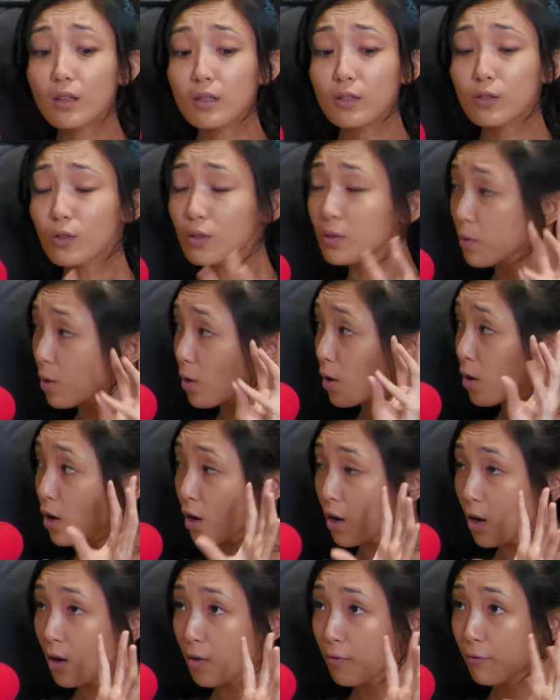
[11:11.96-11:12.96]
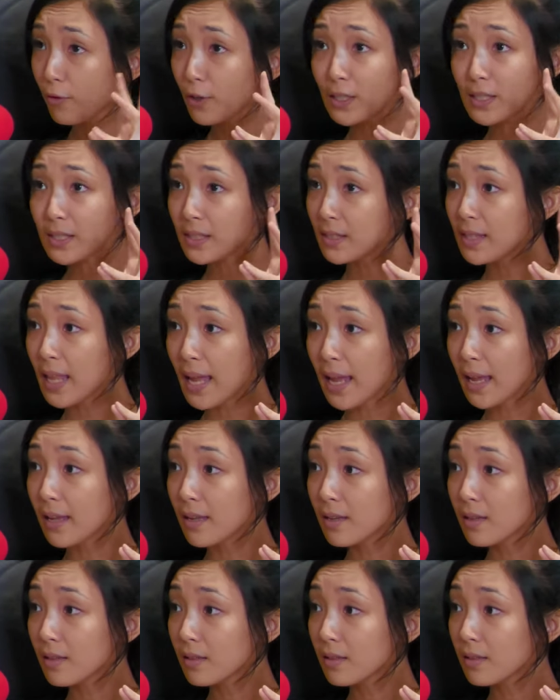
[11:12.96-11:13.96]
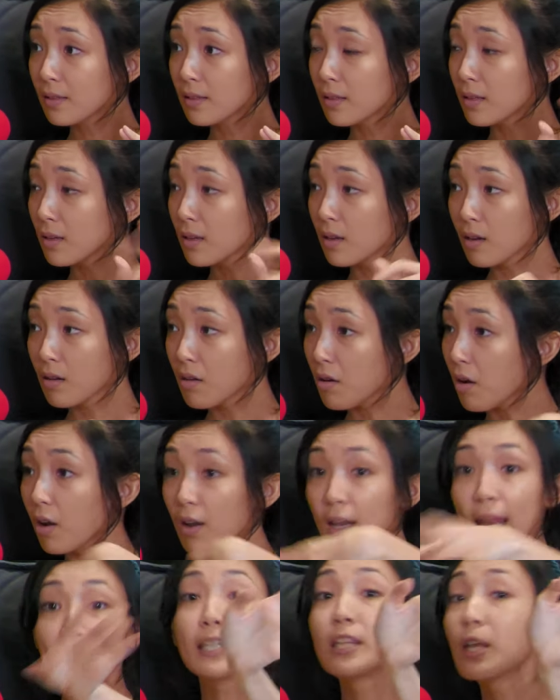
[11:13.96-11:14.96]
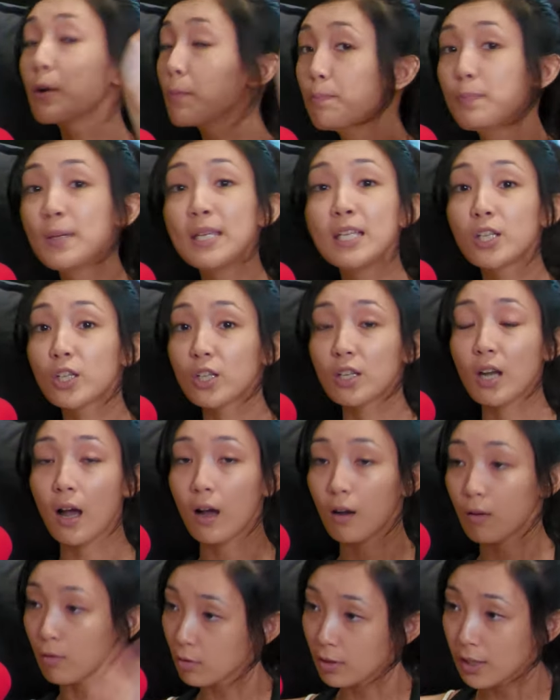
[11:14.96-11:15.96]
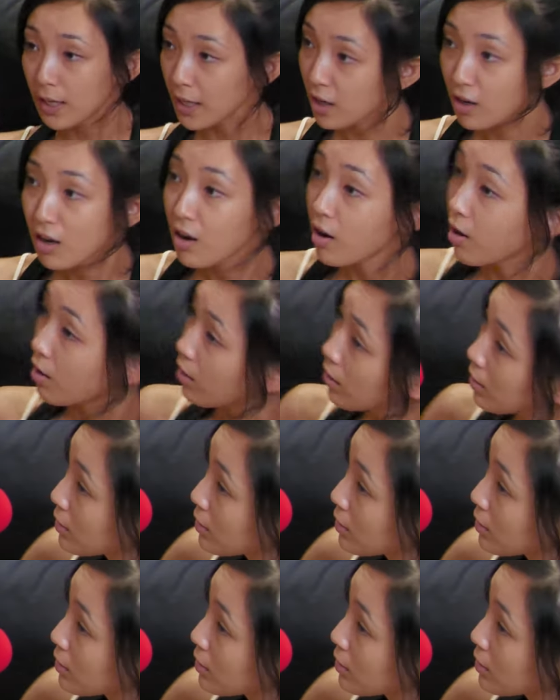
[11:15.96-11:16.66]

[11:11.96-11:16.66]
So, first day, like, nag-beach na ako. Like, oh,